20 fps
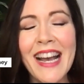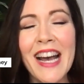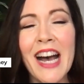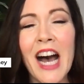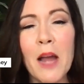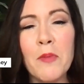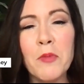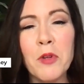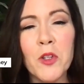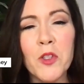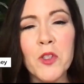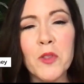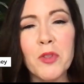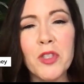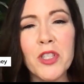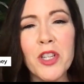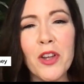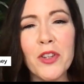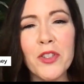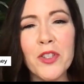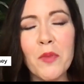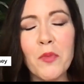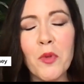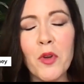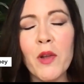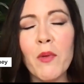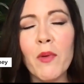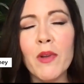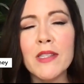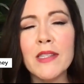I'm your host, Michelle Dawn
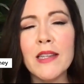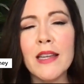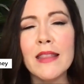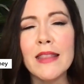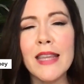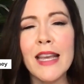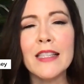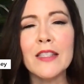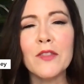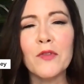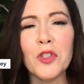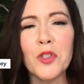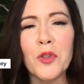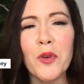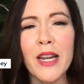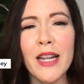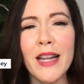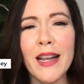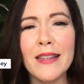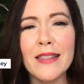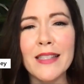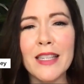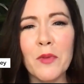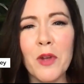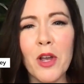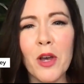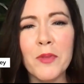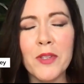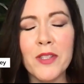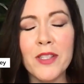Mooney. Once again, thanks for joining us, and we
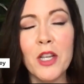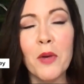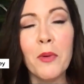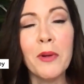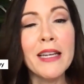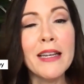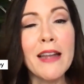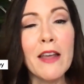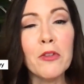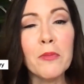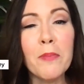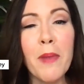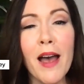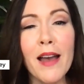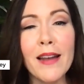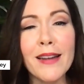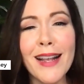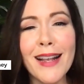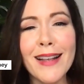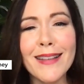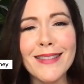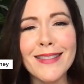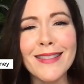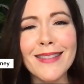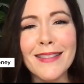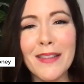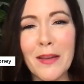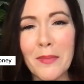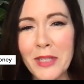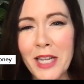hope to see you on another podcast
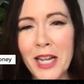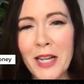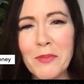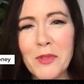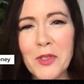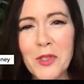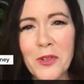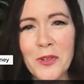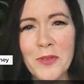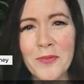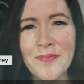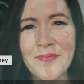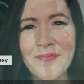sometime soon.